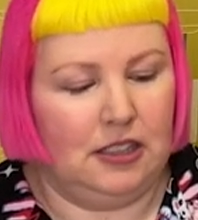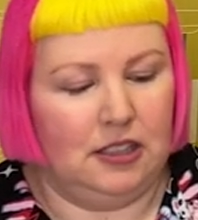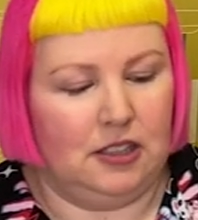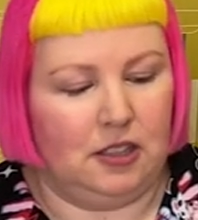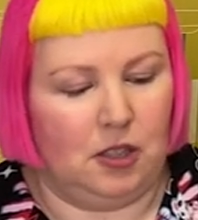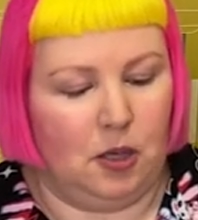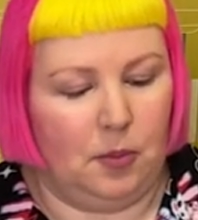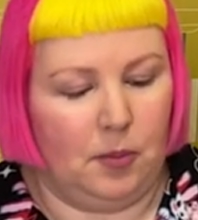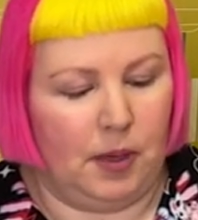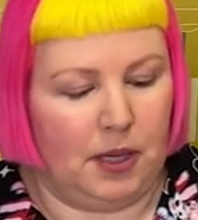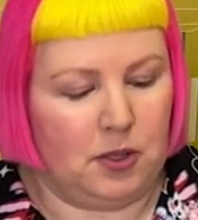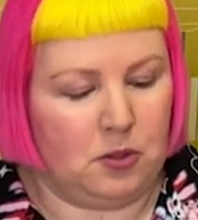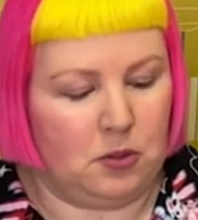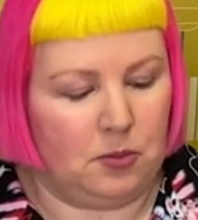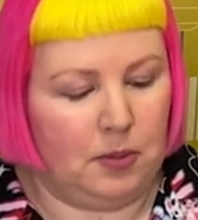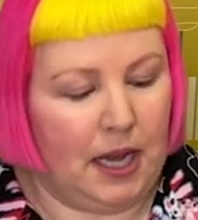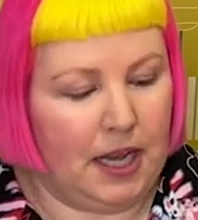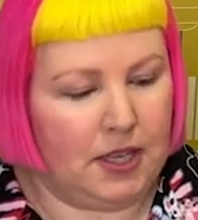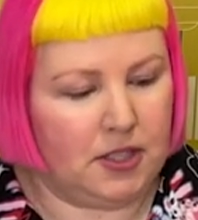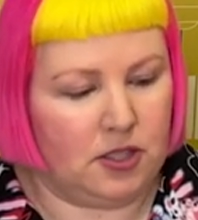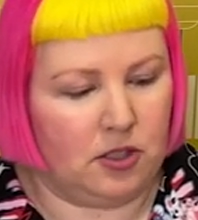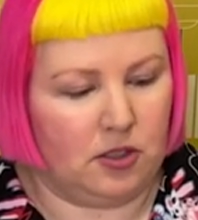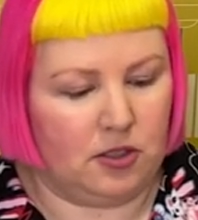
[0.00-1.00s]
you know, might as well
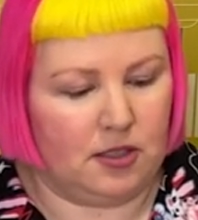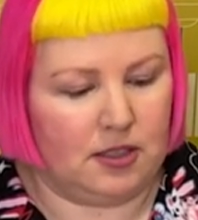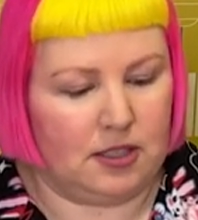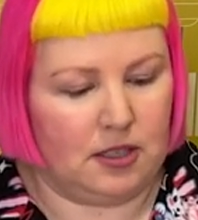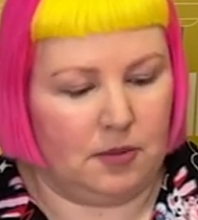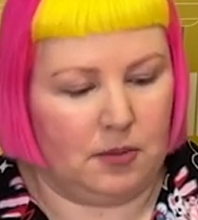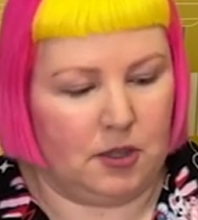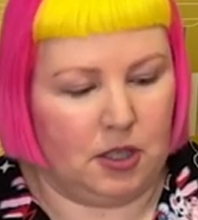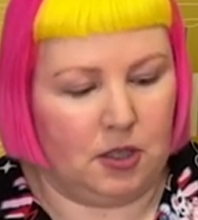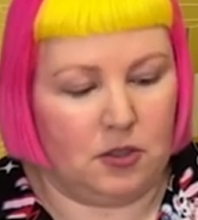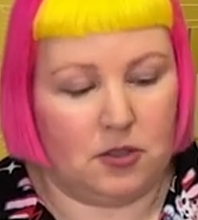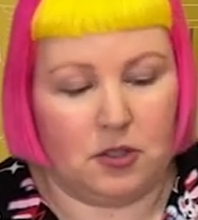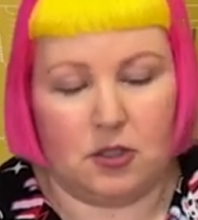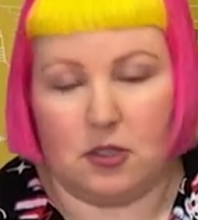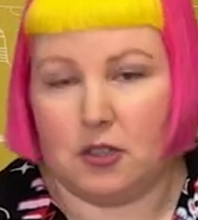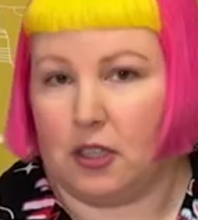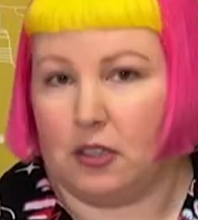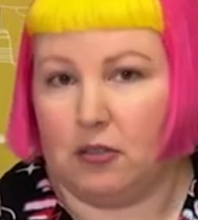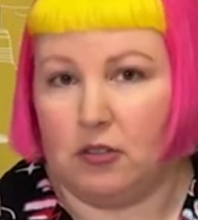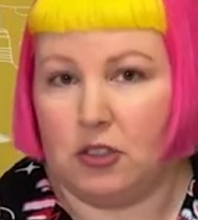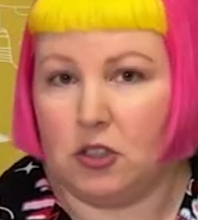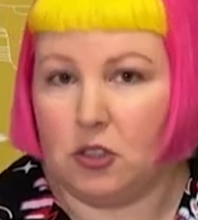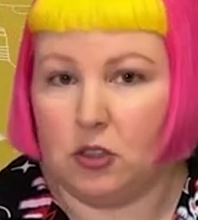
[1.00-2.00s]
pass it on to someone else who's
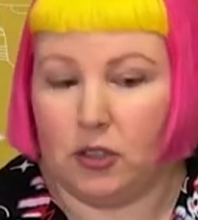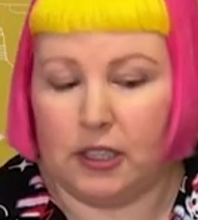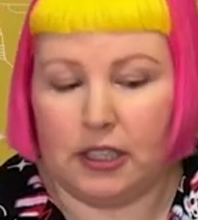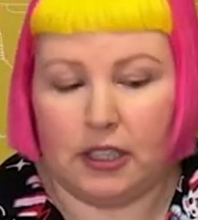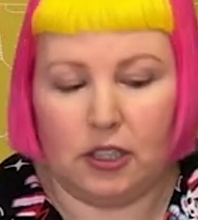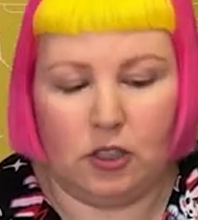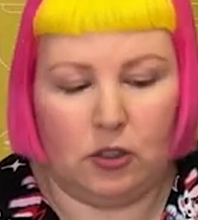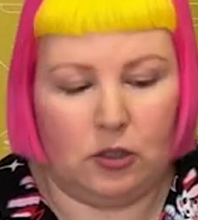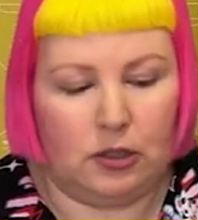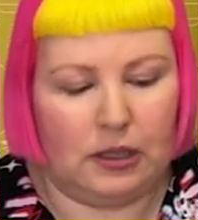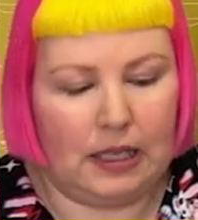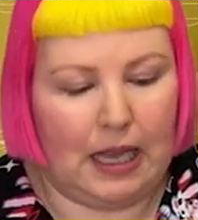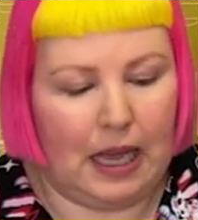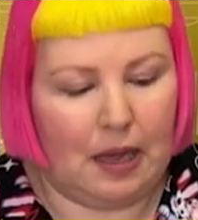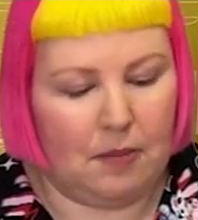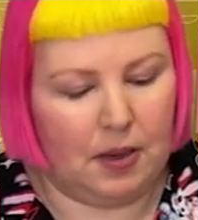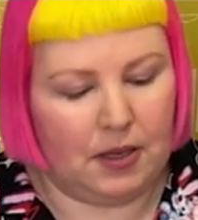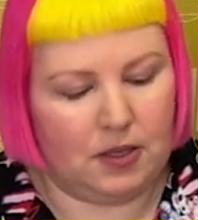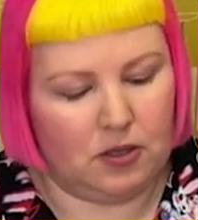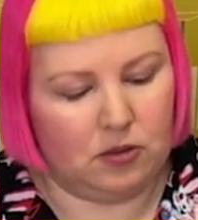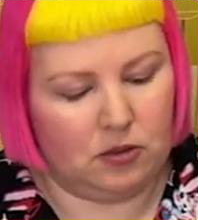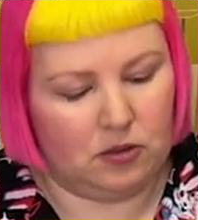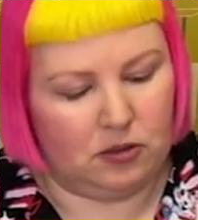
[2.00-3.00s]
going to enjoy a cute cat
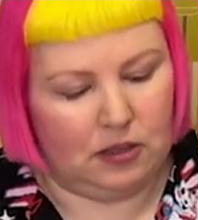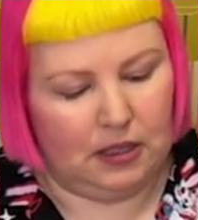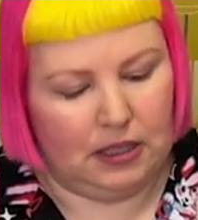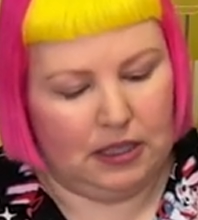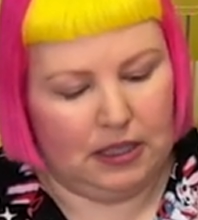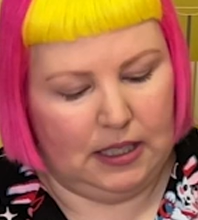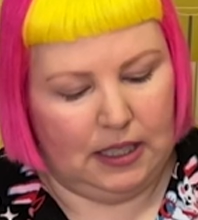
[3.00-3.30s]
puzzle.